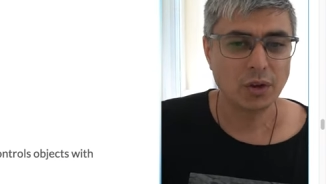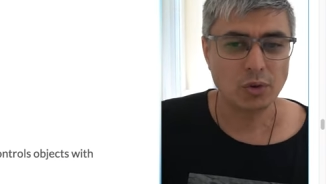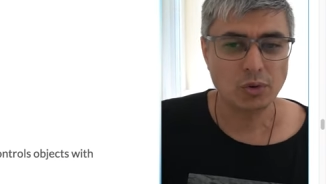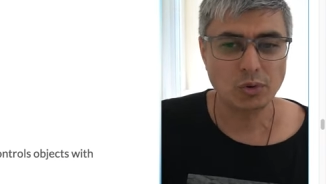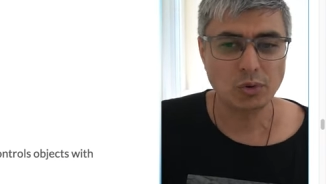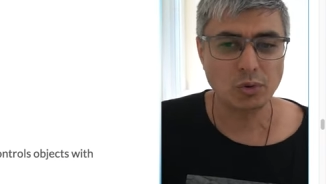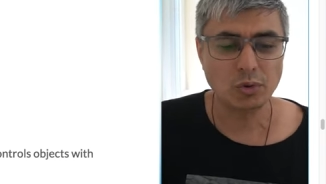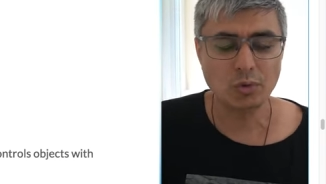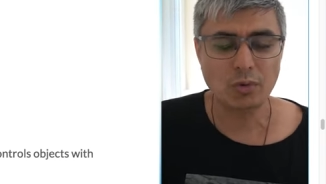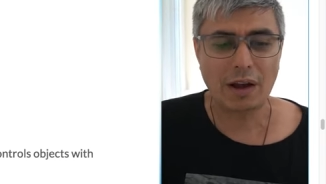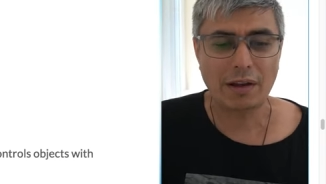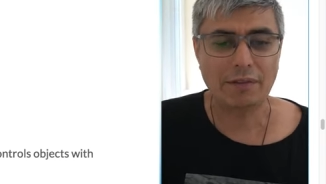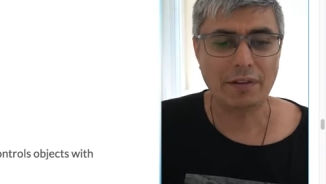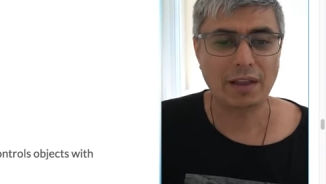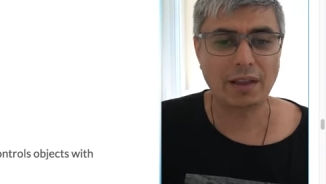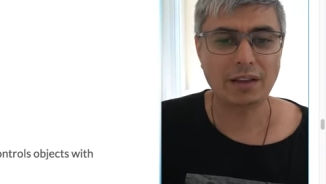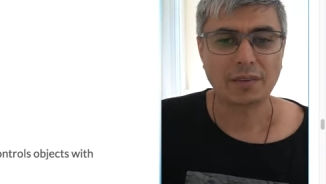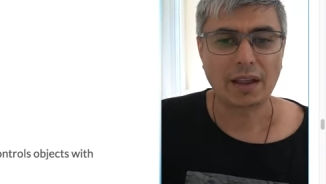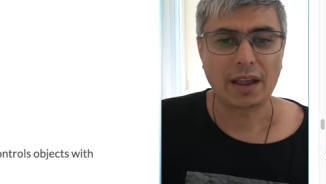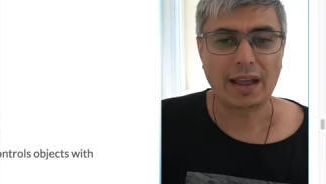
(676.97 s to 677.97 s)
who I
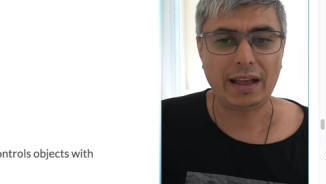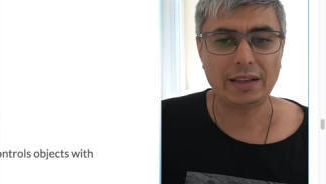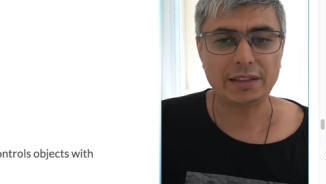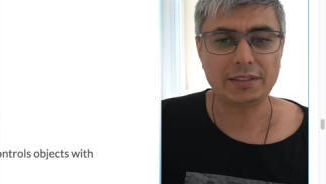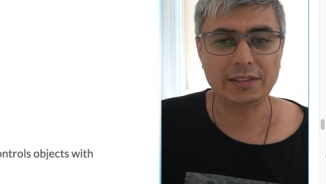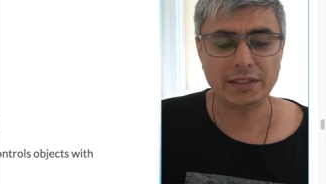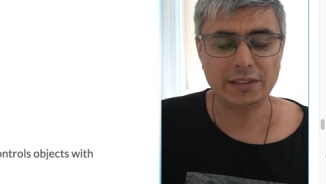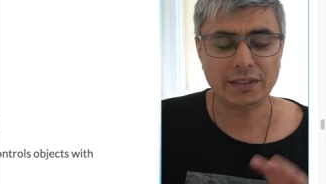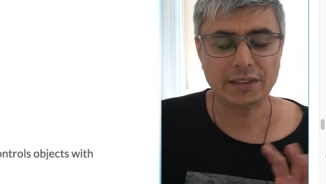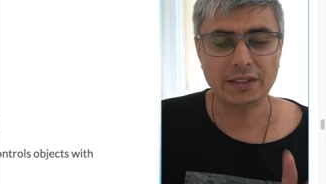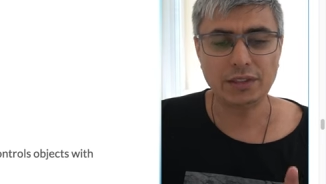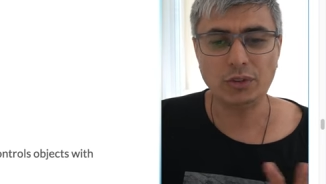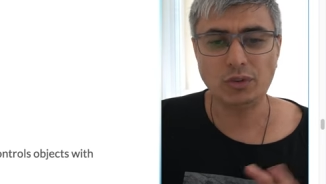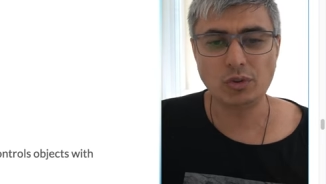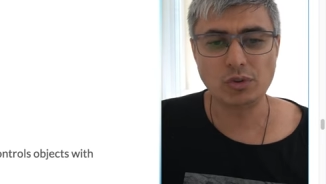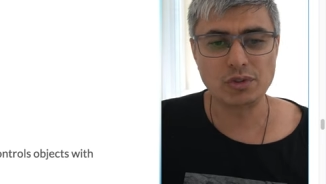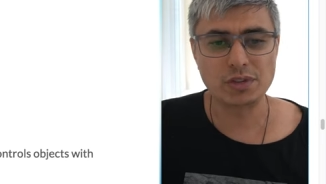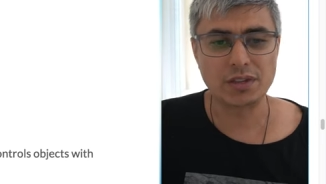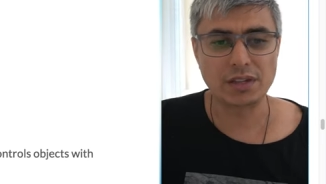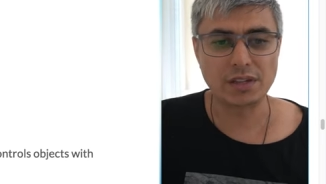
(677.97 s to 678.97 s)
think has uh,
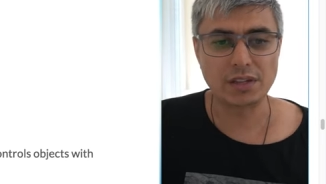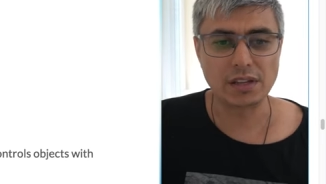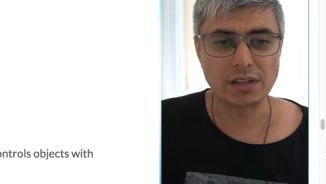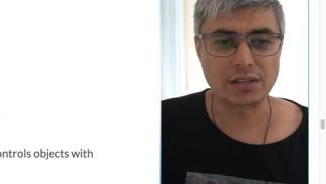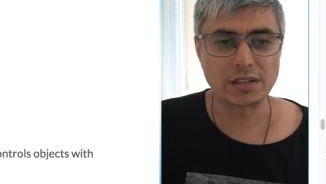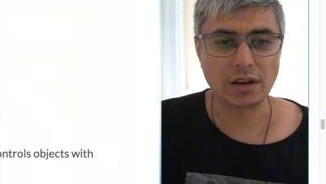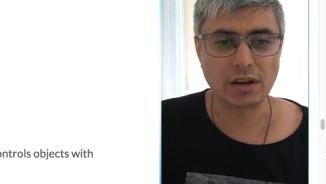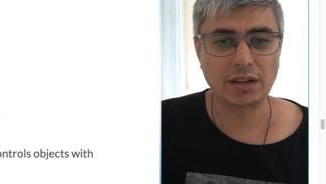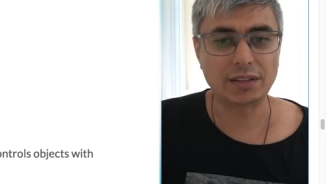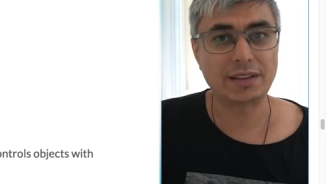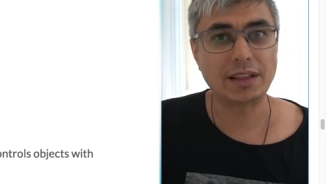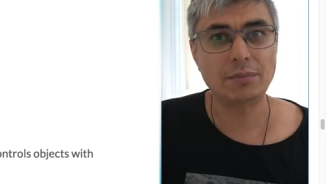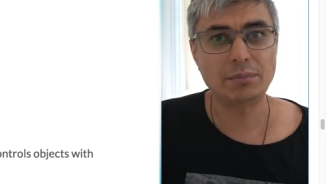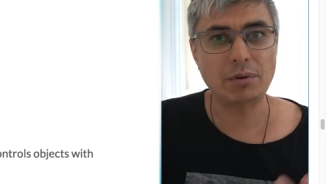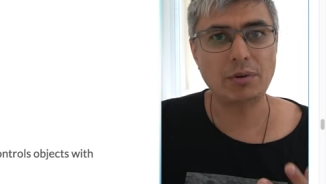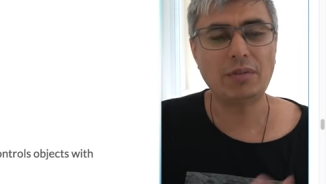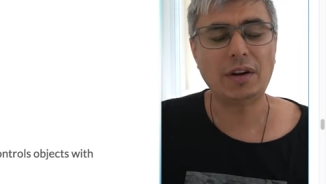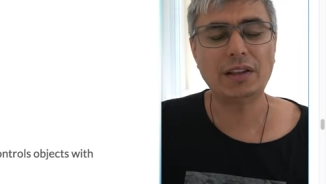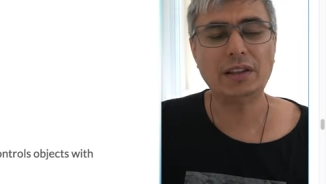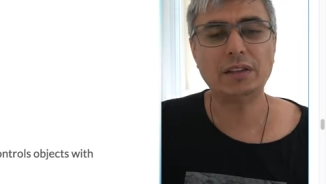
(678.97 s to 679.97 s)
used this a lot and
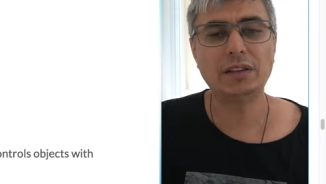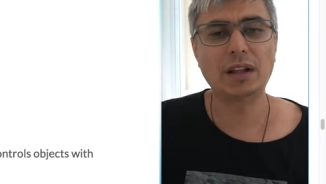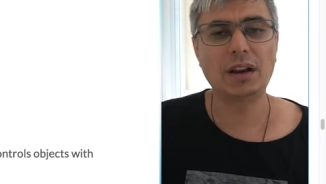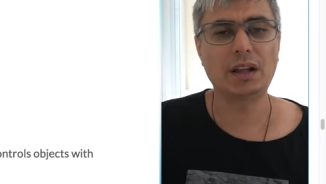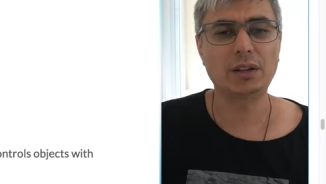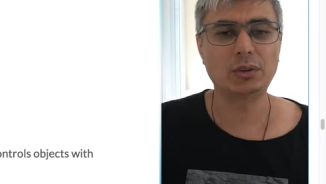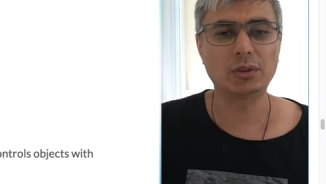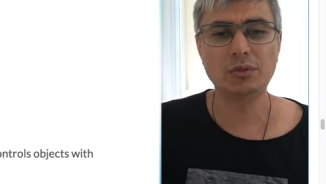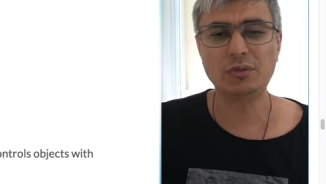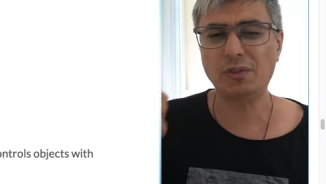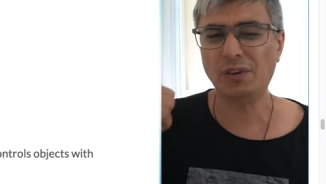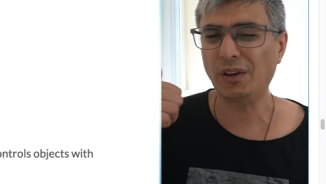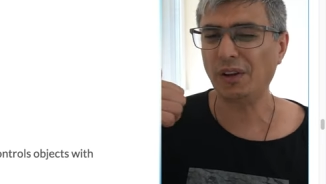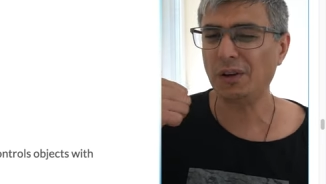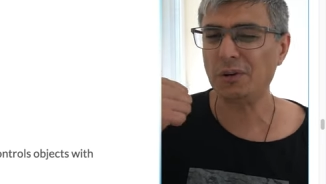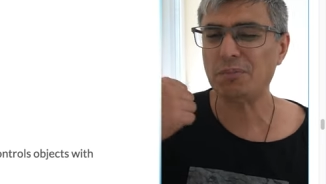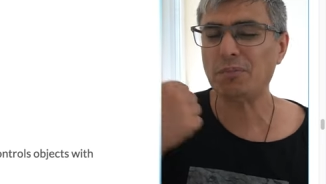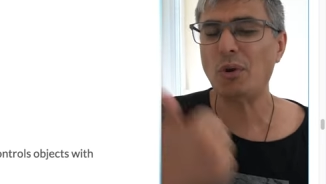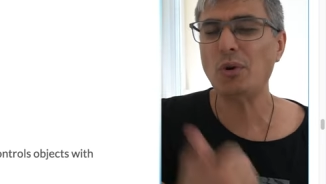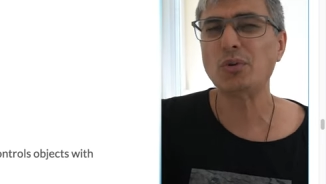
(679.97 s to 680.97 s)
provided a lot of
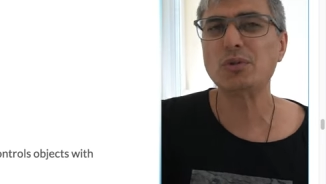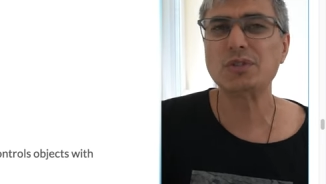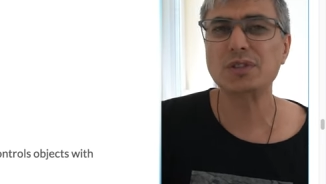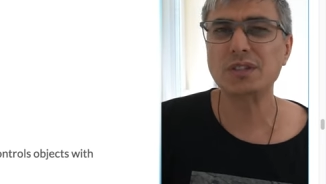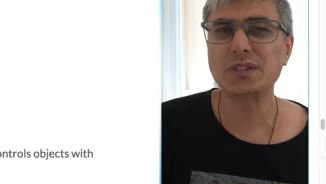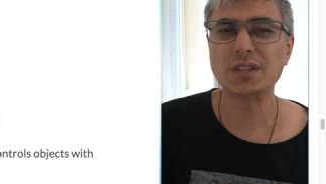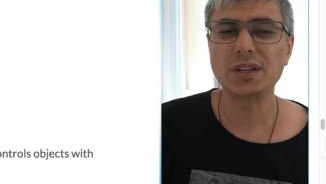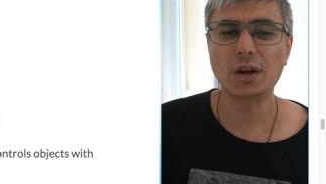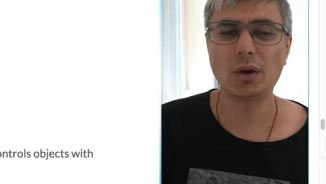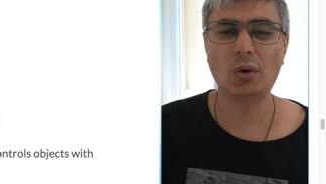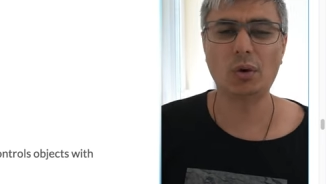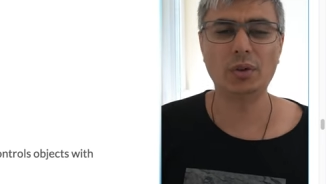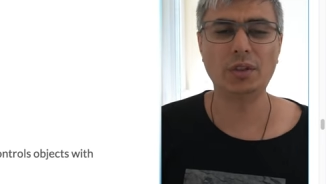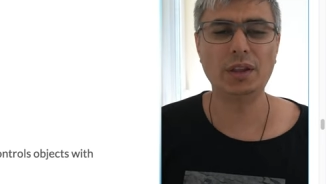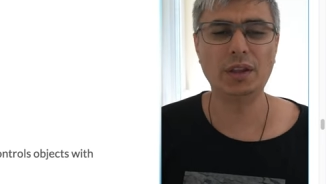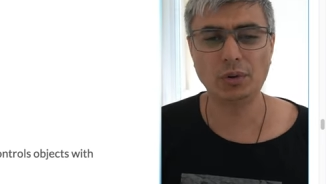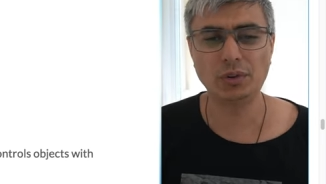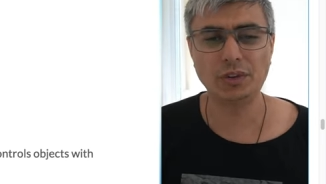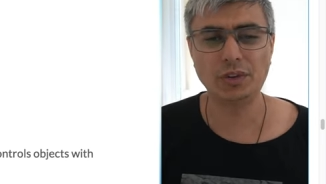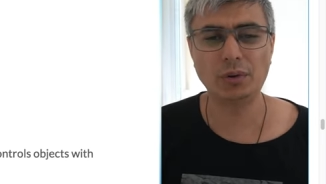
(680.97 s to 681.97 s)
uh, posts
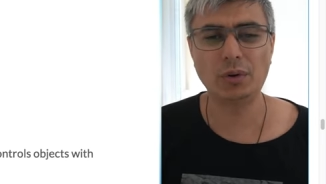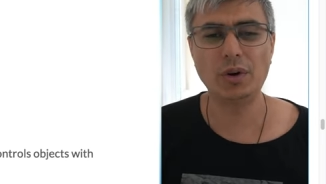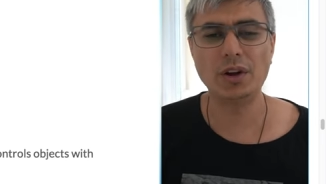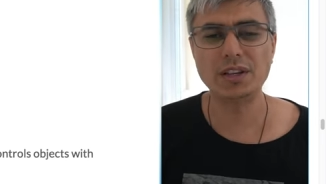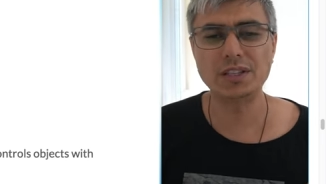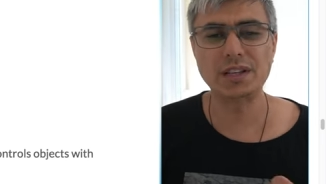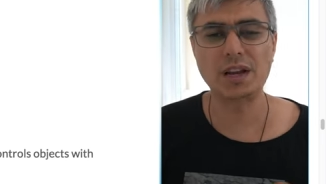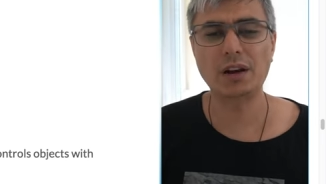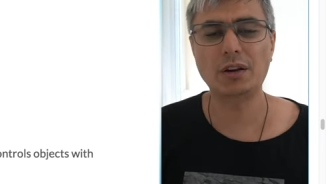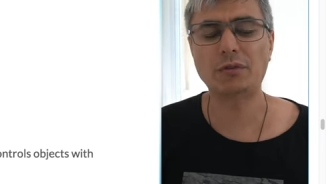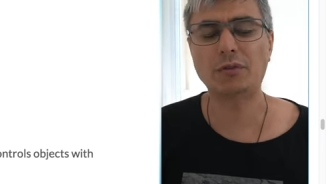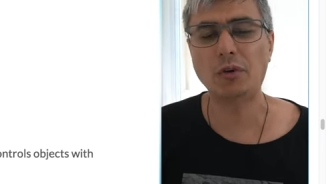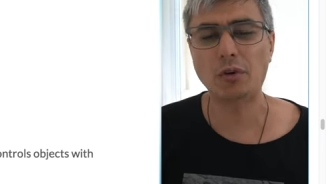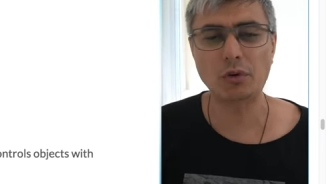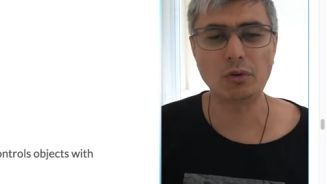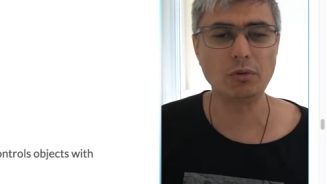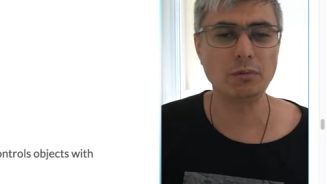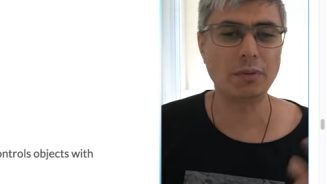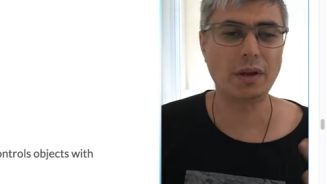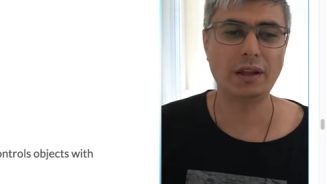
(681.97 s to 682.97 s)
on, on the OSArch
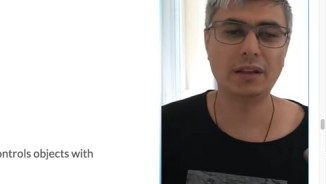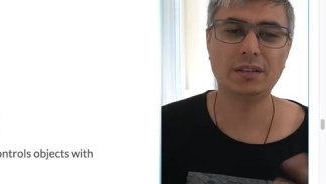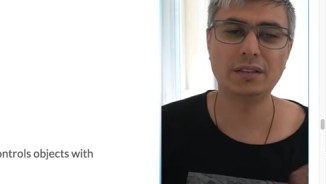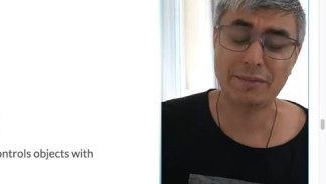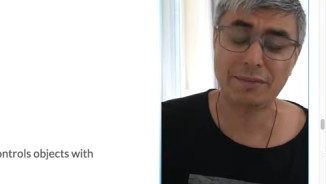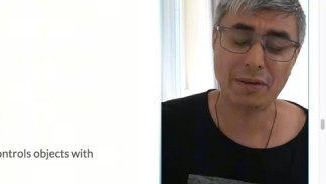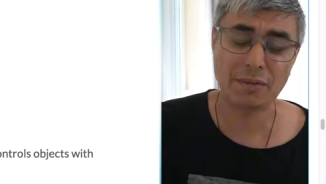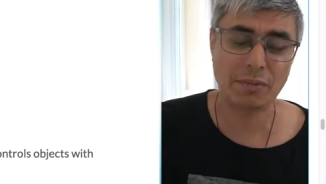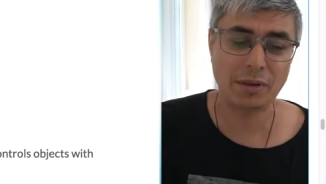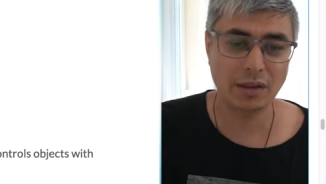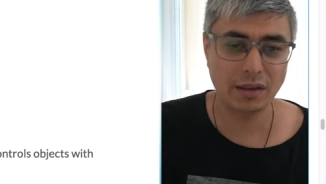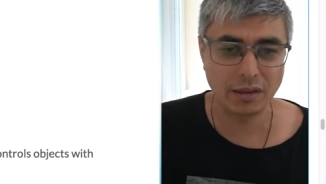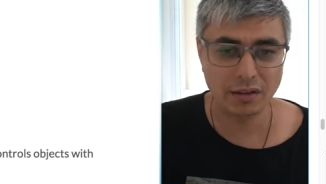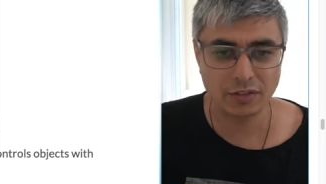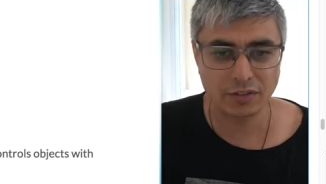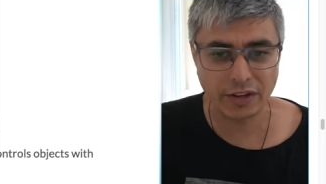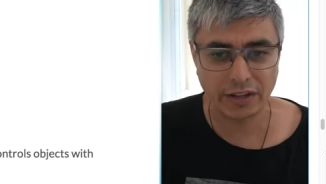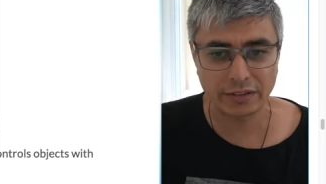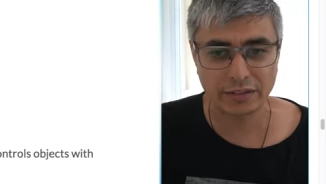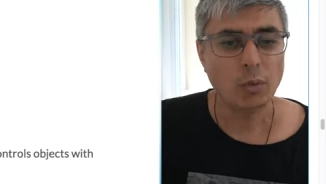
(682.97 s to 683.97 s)
forum and maybe
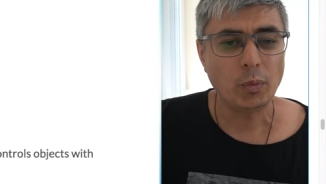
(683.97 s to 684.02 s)
chat.